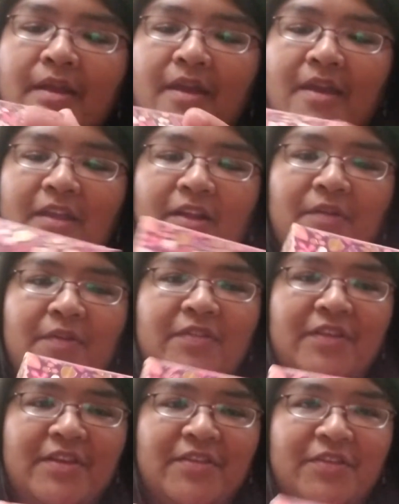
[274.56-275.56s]
And
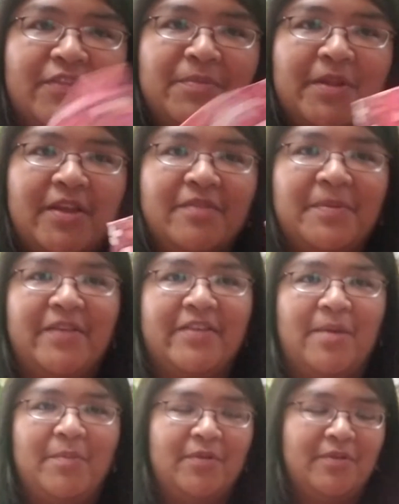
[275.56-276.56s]
obviously it's going to smell like spice
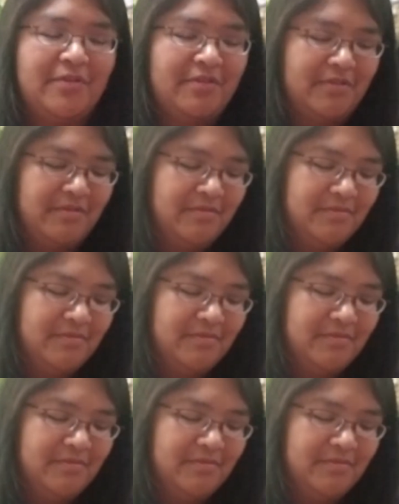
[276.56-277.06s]
apples.